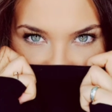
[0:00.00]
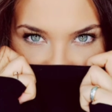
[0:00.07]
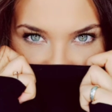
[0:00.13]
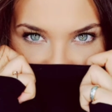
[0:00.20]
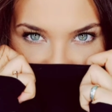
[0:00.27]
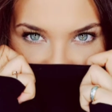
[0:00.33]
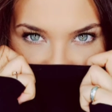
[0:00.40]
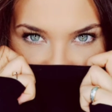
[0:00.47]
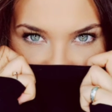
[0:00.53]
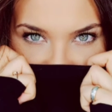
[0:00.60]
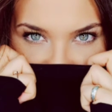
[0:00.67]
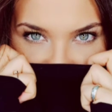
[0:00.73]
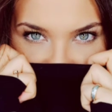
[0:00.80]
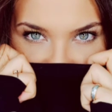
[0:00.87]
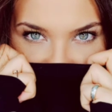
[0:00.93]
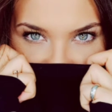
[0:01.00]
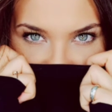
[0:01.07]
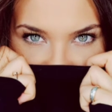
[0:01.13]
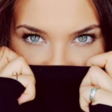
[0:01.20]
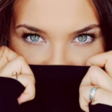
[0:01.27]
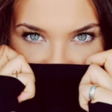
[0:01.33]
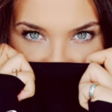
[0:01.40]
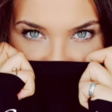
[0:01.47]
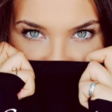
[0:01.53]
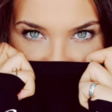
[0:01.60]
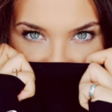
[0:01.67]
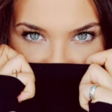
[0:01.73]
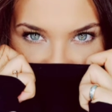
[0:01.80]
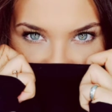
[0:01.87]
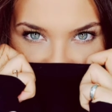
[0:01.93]
me because I didn't want to get back in front
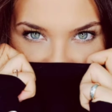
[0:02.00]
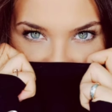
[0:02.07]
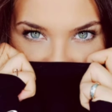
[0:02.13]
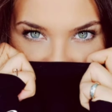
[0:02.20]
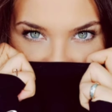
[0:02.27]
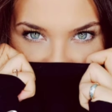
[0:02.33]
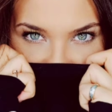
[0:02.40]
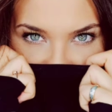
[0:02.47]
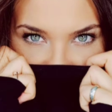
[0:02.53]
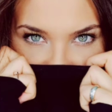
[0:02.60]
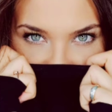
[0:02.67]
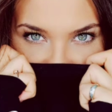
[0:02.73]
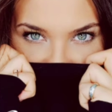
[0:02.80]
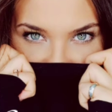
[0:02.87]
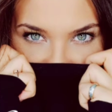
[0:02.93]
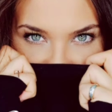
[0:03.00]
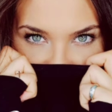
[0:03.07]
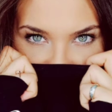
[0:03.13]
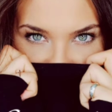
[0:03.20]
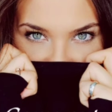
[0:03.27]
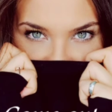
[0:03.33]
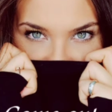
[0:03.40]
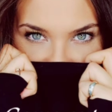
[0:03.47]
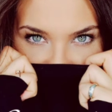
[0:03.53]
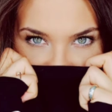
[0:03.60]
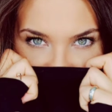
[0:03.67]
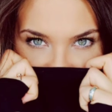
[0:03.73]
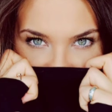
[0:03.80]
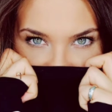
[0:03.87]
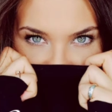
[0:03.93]
of the camera. And I even
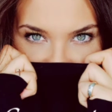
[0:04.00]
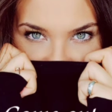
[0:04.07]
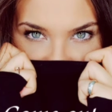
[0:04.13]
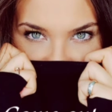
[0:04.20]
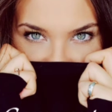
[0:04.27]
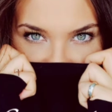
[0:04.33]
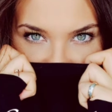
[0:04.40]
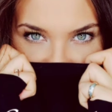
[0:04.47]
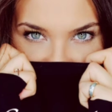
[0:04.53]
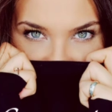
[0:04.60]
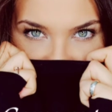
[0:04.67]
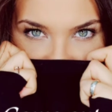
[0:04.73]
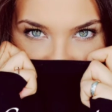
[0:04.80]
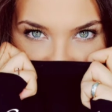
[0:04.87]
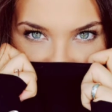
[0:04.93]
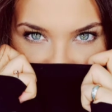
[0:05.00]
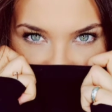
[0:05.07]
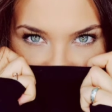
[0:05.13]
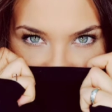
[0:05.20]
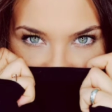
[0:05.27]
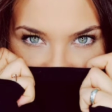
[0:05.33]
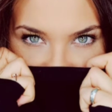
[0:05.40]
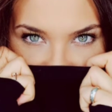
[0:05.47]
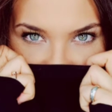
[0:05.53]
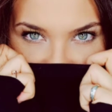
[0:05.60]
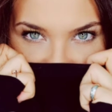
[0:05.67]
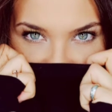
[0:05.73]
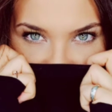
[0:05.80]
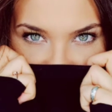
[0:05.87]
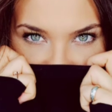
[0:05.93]
went to my barber and
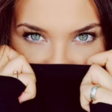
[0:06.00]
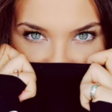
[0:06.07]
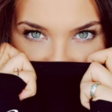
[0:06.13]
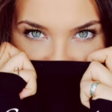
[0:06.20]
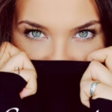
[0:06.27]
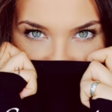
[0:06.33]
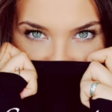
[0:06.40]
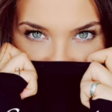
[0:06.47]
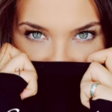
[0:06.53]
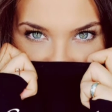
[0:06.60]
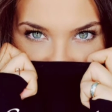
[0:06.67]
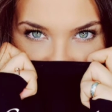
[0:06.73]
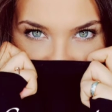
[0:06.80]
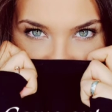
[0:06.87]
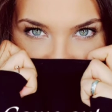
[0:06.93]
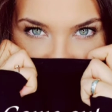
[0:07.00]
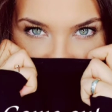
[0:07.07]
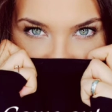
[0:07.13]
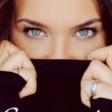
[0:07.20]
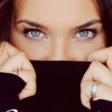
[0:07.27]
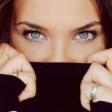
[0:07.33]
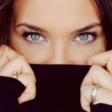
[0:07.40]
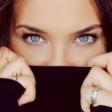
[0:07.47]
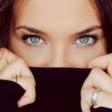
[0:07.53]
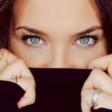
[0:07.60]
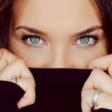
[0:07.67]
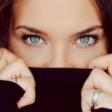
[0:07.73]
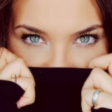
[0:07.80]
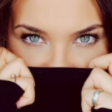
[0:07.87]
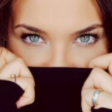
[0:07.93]
he lined me up and everything
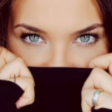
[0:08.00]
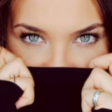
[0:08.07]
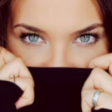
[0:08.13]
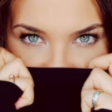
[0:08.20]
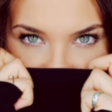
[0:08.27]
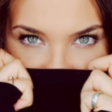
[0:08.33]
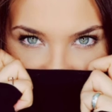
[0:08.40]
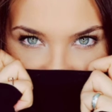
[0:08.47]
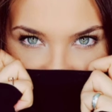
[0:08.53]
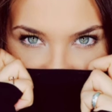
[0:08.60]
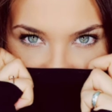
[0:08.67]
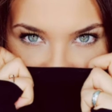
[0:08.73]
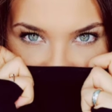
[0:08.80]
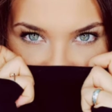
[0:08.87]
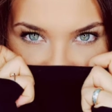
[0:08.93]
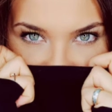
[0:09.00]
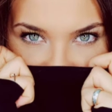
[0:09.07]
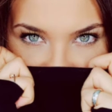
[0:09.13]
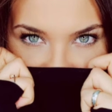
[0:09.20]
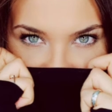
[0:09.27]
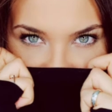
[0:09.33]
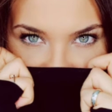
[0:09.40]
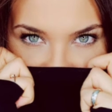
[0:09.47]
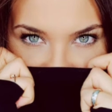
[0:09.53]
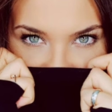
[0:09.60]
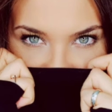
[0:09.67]
and made sure that everything was even. And